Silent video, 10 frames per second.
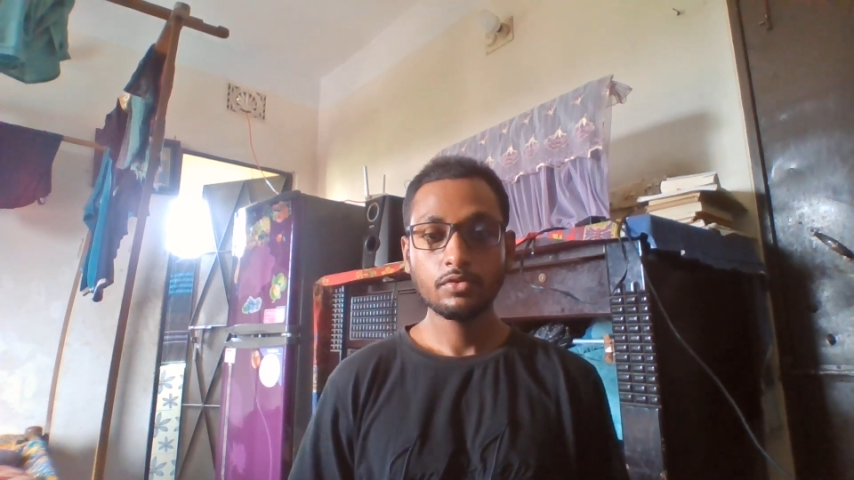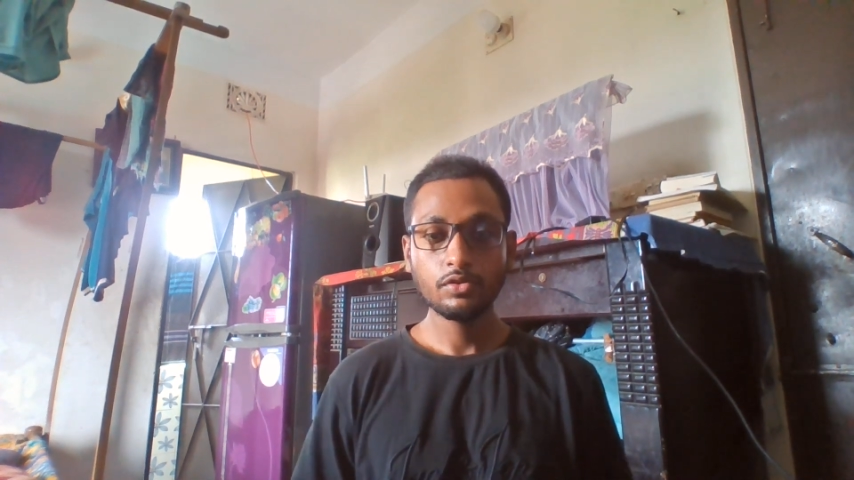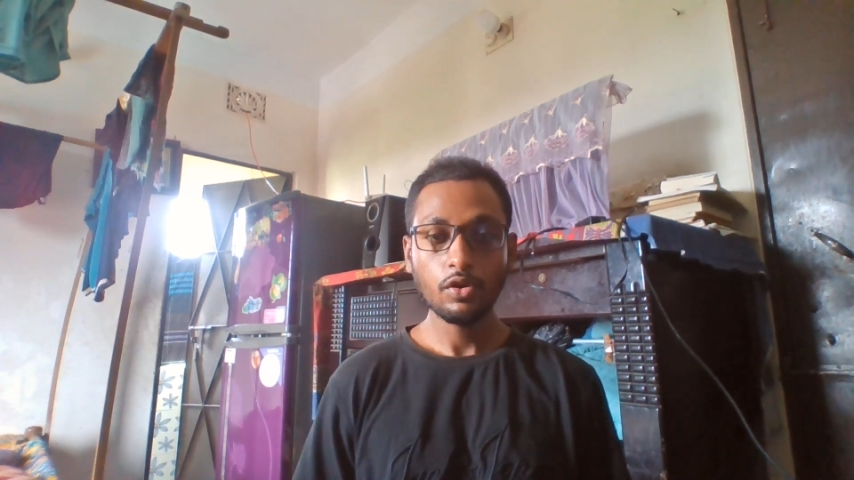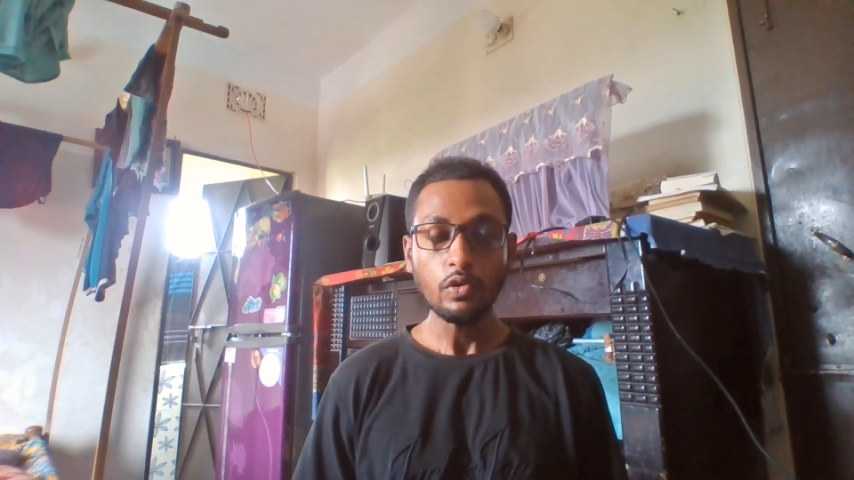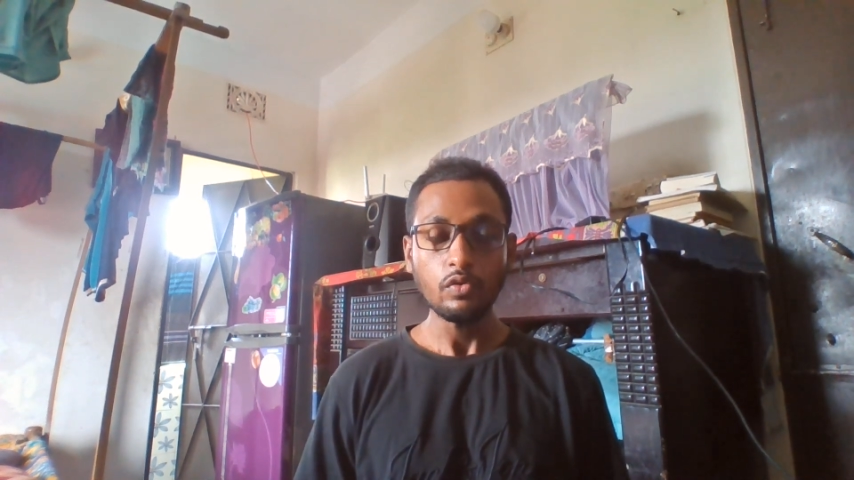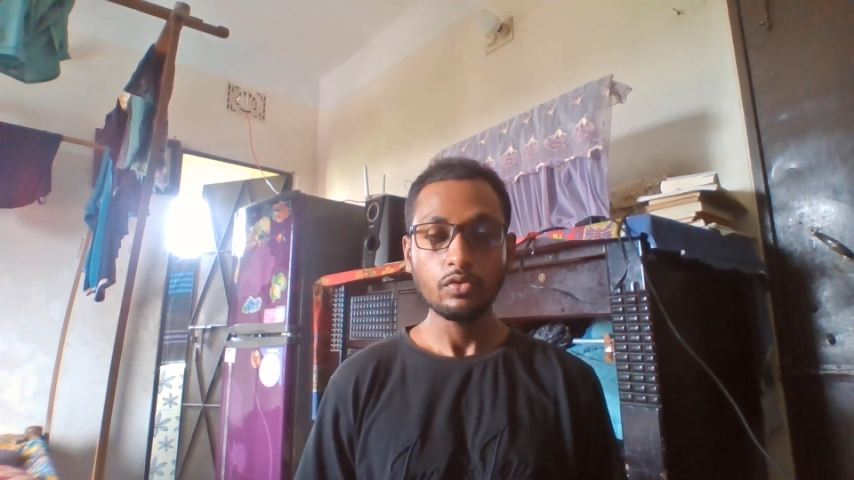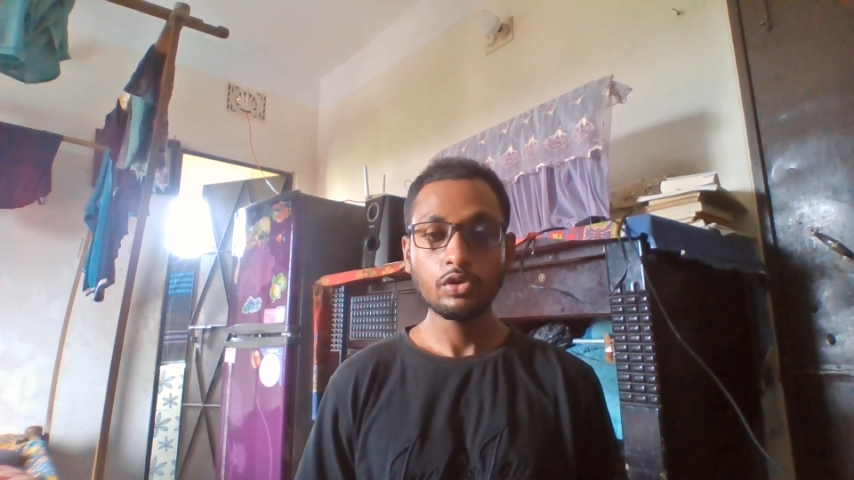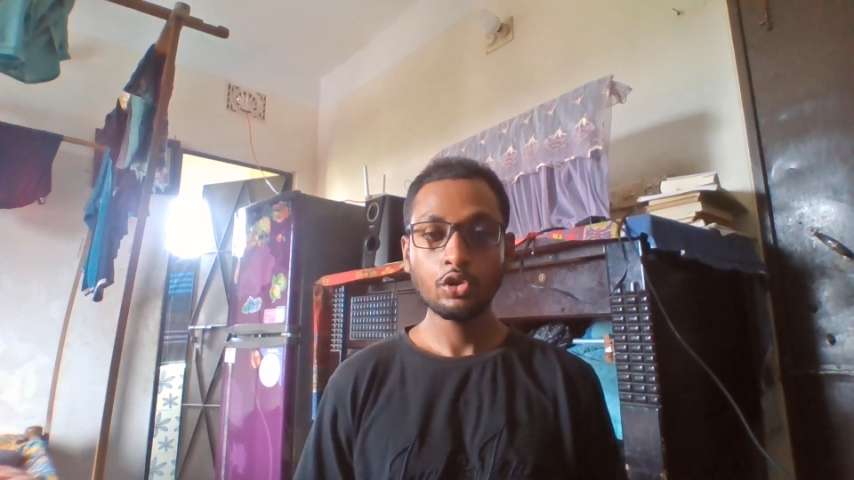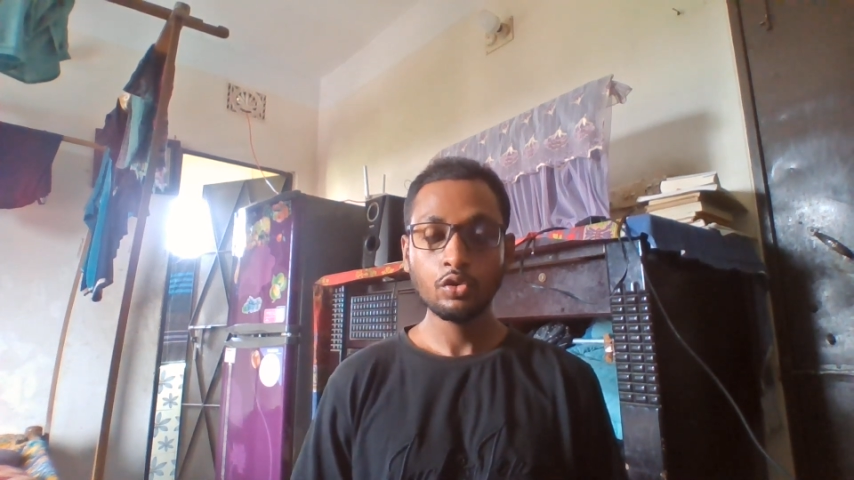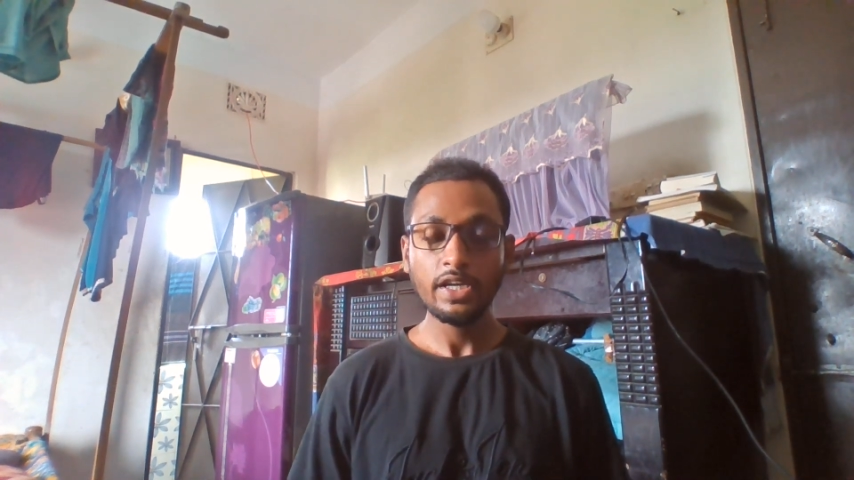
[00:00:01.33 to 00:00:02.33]
So
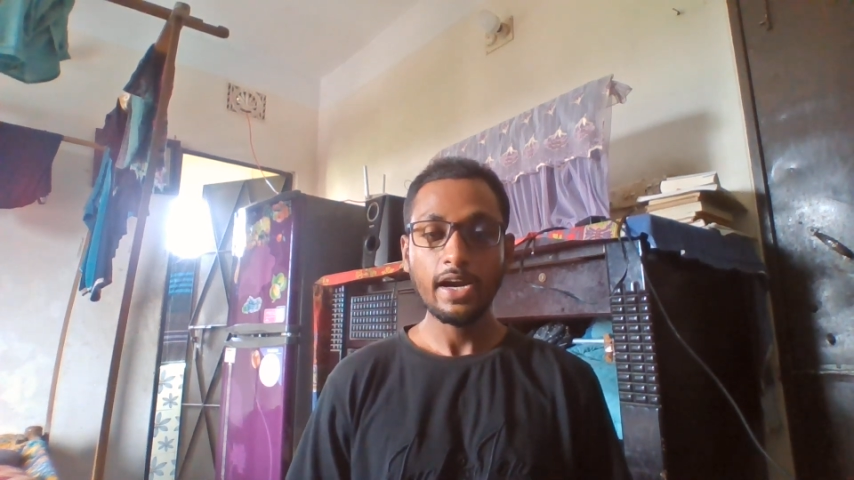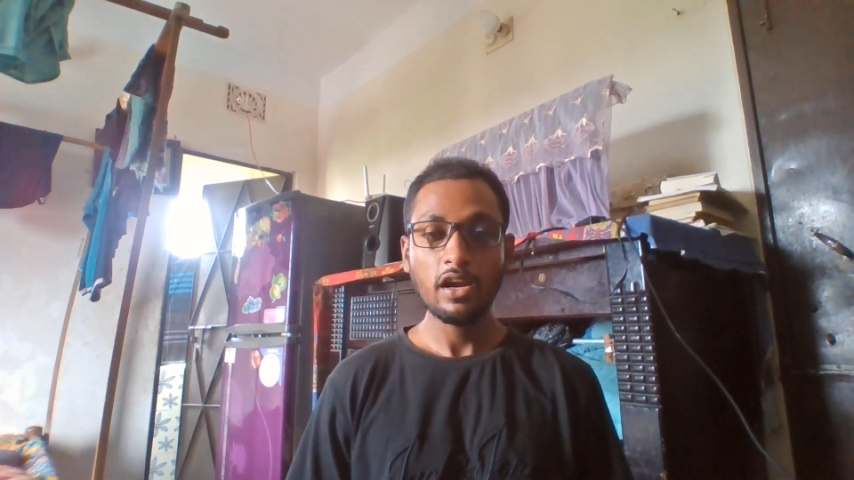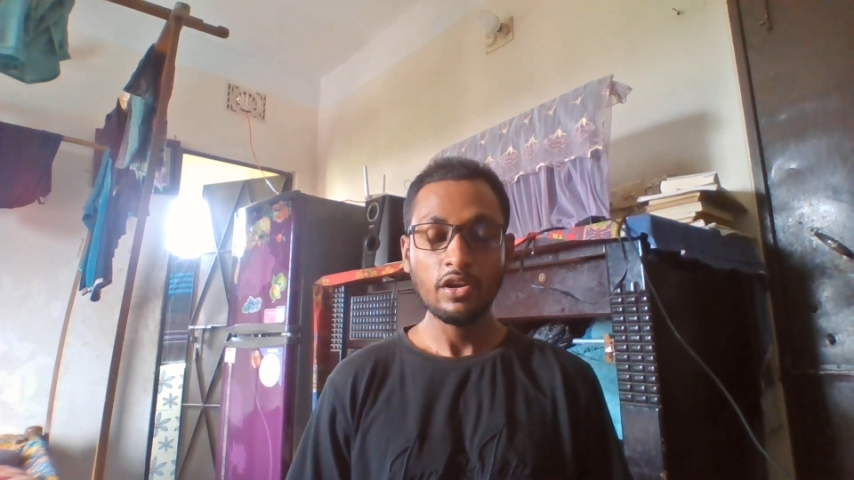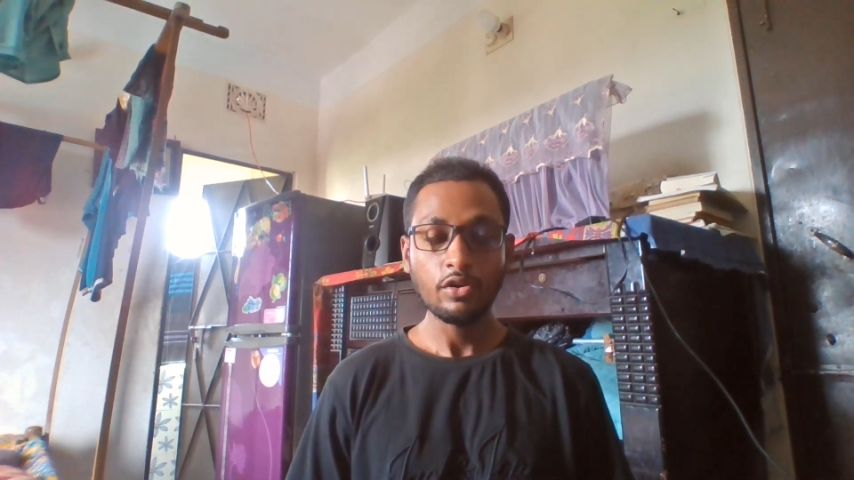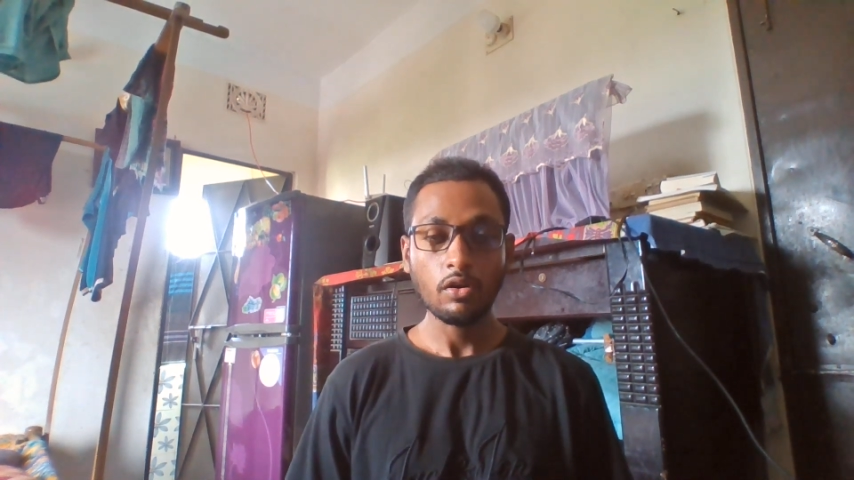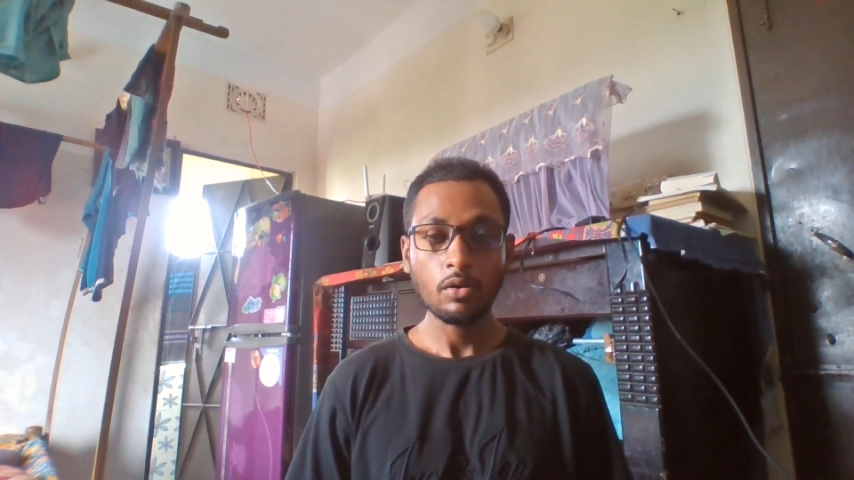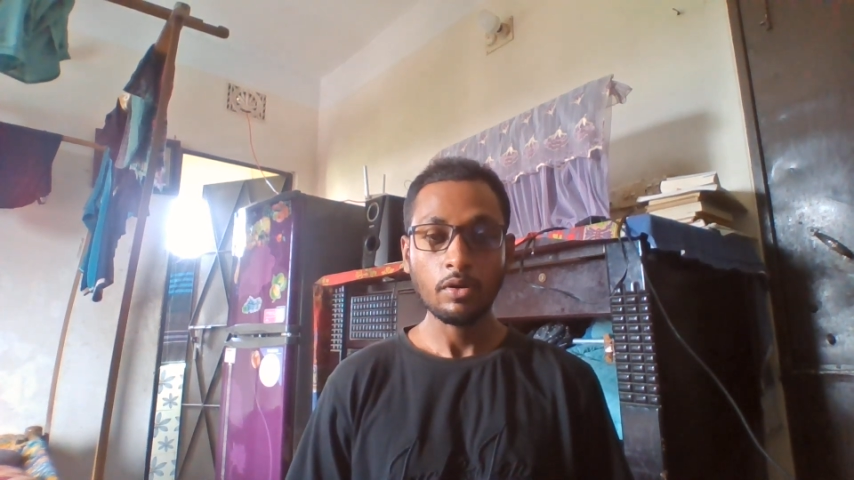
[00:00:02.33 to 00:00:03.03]
today I'll talk